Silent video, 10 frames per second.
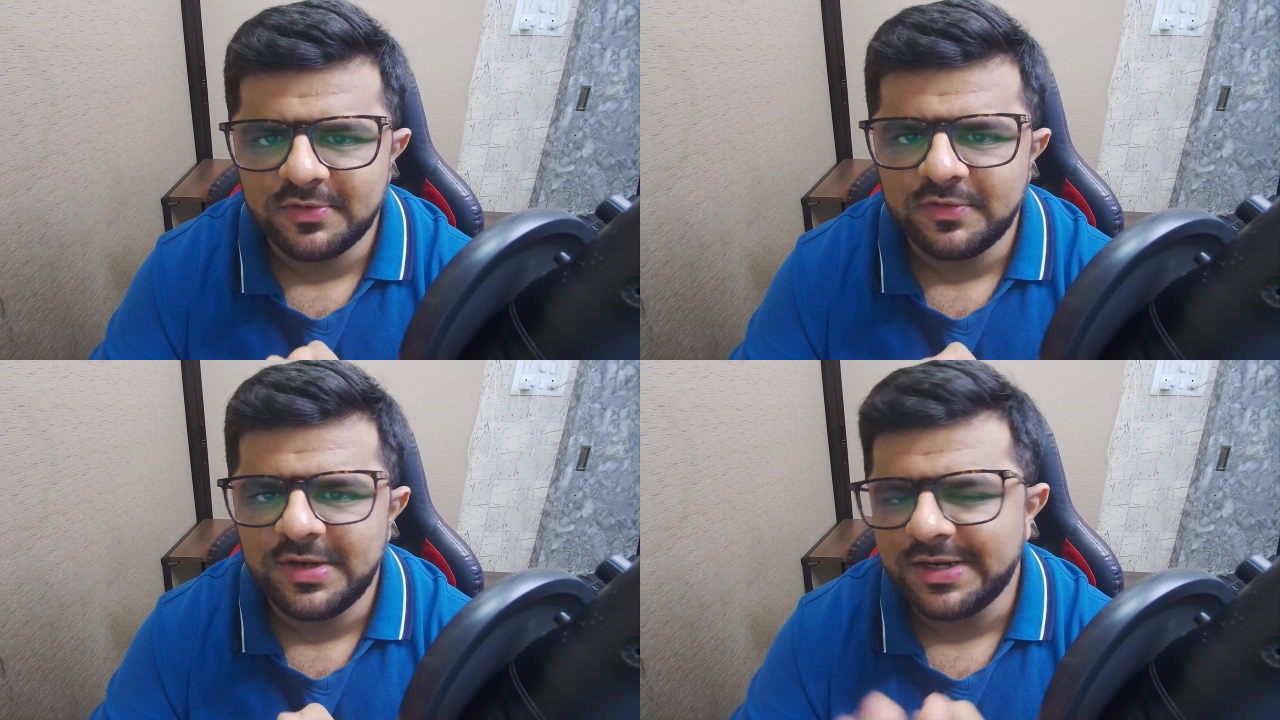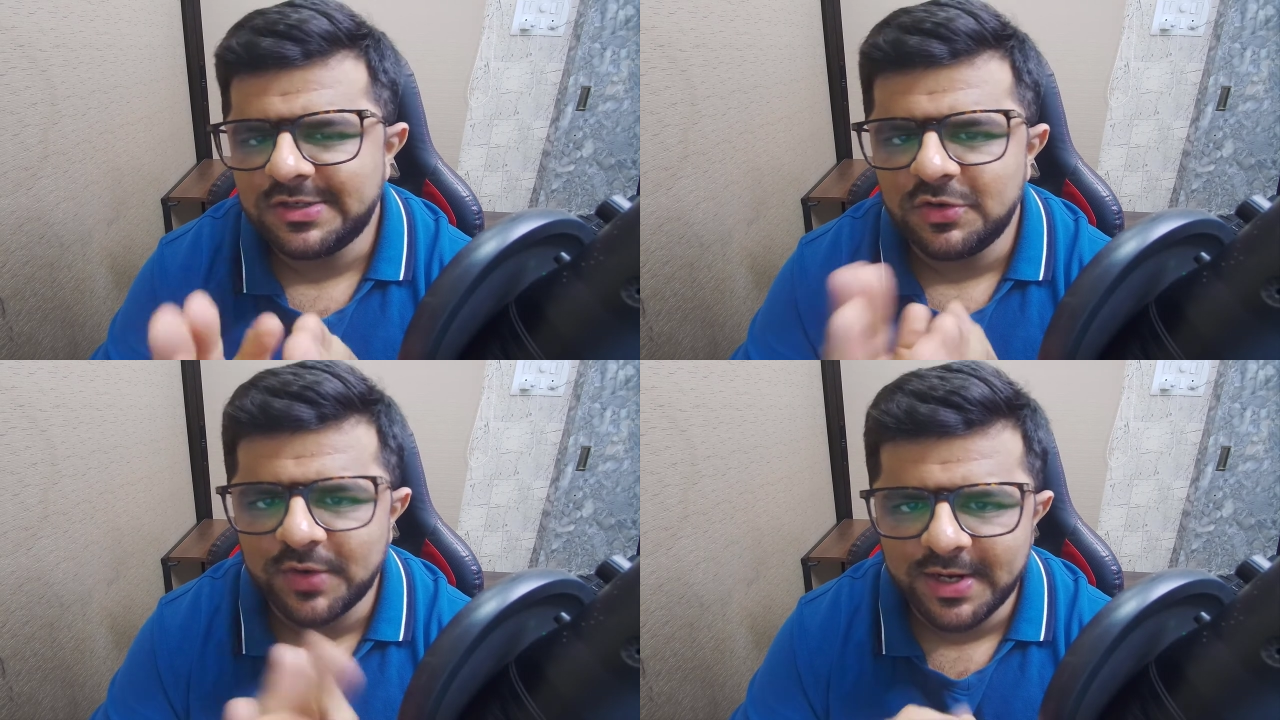
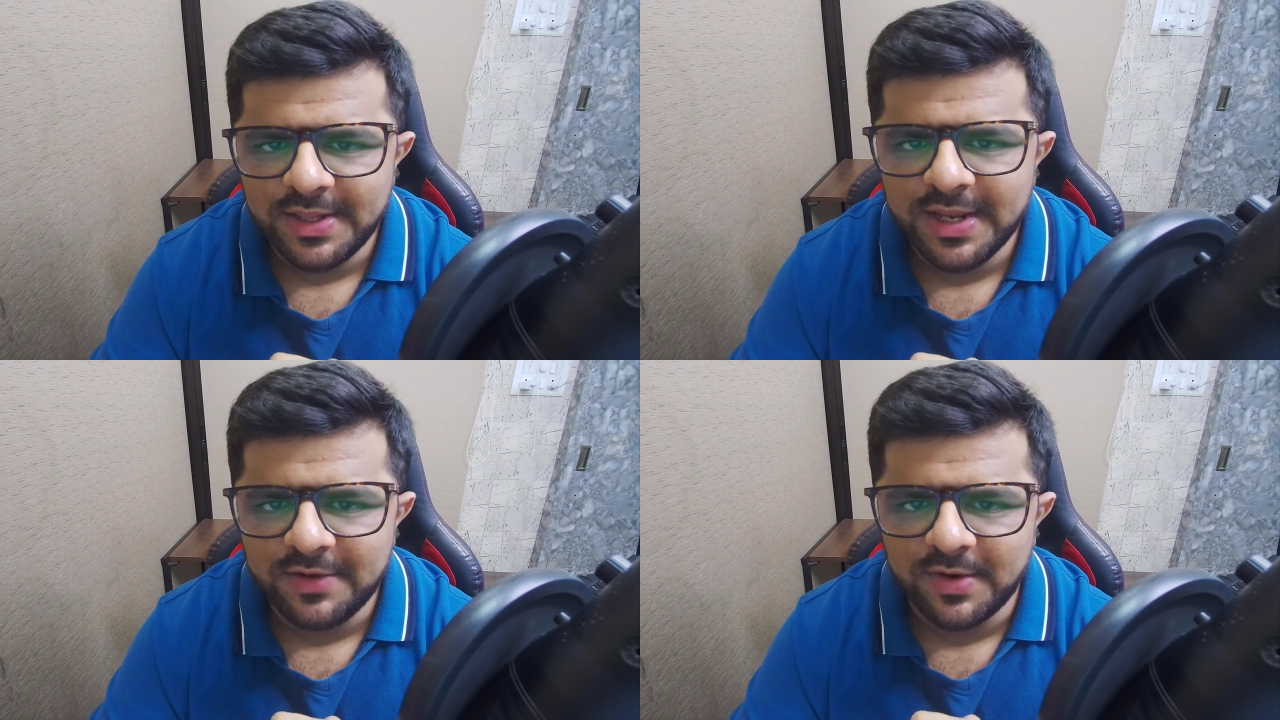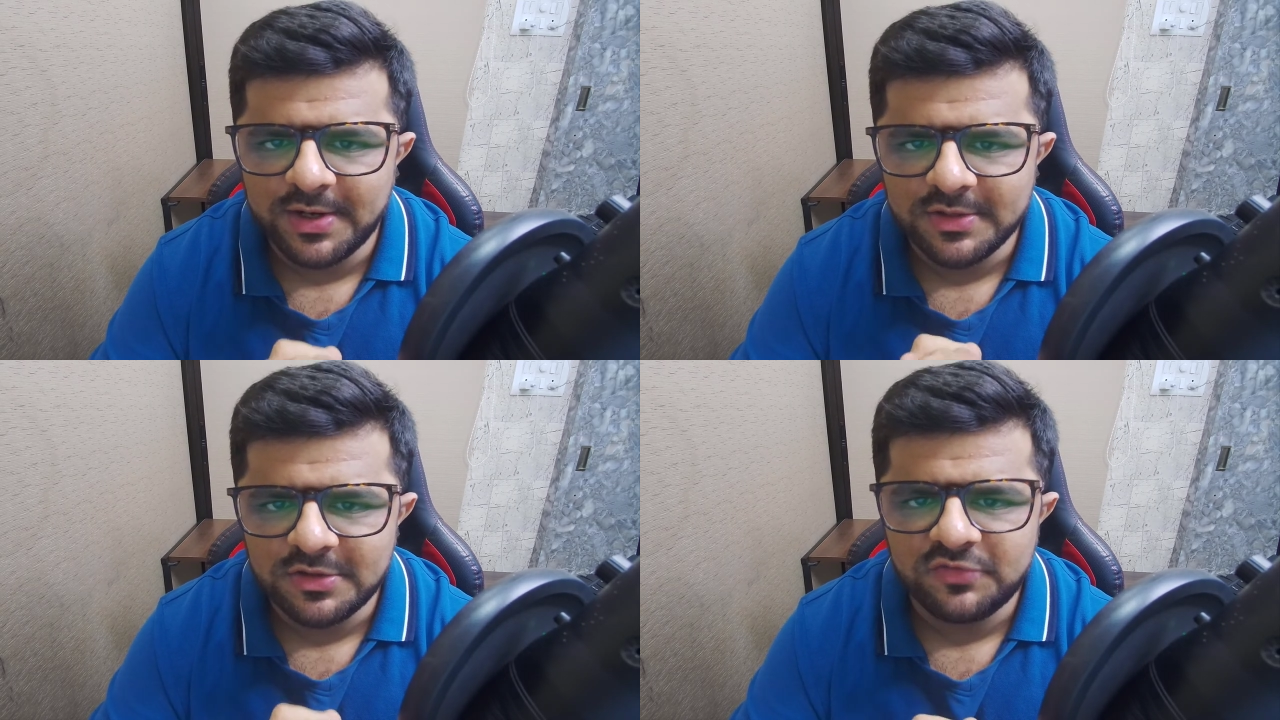Let's look at the
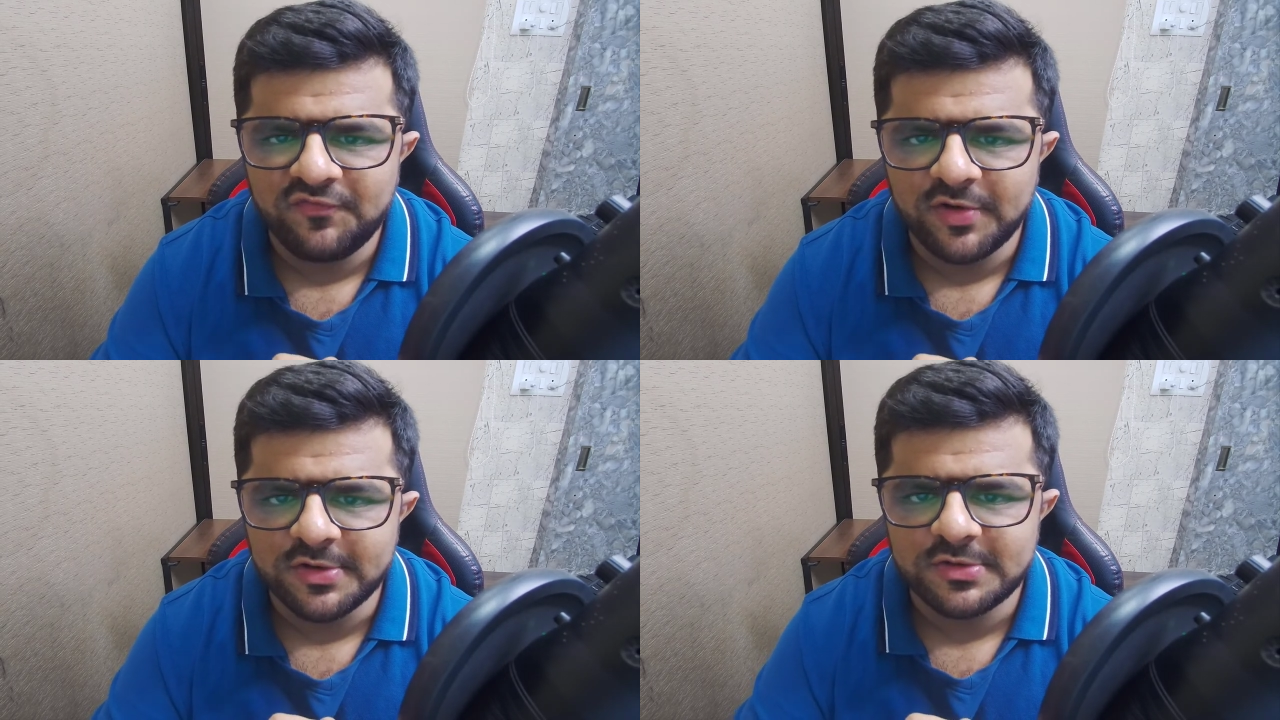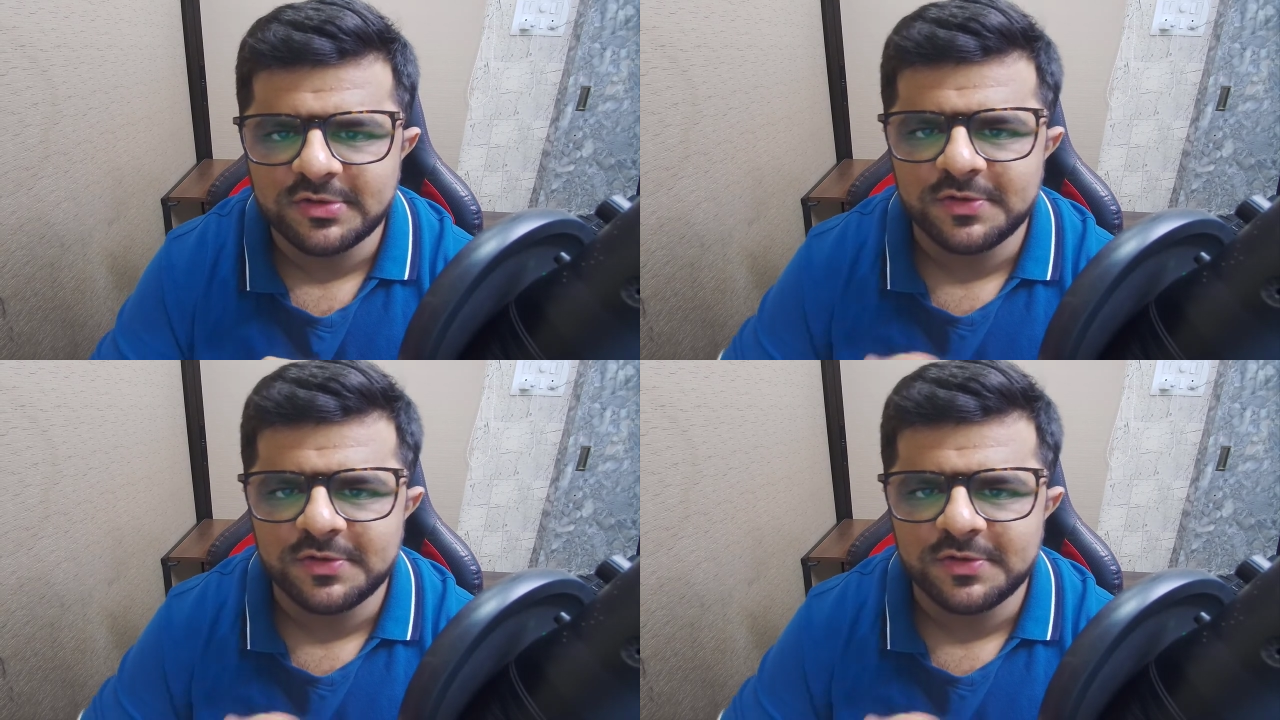advantages first.